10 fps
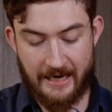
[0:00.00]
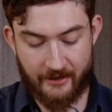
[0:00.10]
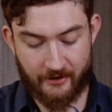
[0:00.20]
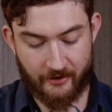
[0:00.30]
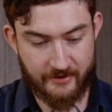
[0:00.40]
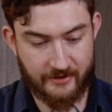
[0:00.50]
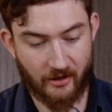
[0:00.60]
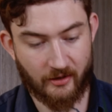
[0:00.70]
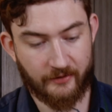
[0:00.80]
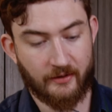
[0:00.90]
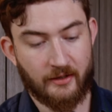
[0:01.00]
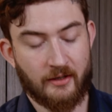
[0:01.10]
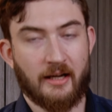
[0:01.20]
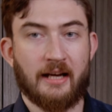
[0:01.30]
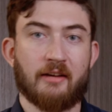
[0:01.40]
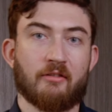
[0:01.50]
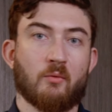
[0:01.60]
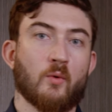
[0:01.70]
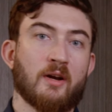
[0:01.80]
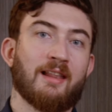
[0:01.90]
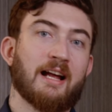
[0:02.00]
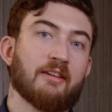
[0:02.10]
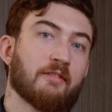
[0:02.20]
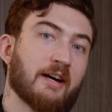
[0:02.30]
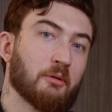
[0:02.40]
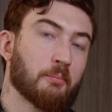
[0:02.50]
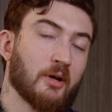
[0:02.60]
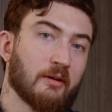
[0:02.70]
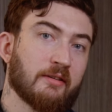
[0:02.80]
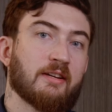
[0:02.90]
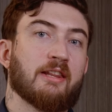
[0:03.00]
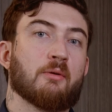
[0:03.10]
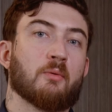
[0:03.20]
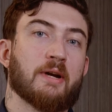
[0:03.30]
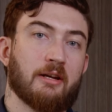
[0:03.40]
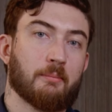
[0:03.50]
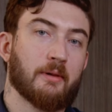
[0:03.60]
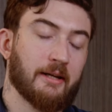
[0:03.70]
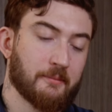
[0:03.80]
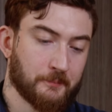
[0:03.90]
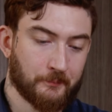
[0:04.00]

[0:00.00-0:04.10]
add in our salt and give it one last final pulse, and then we're ready to plate.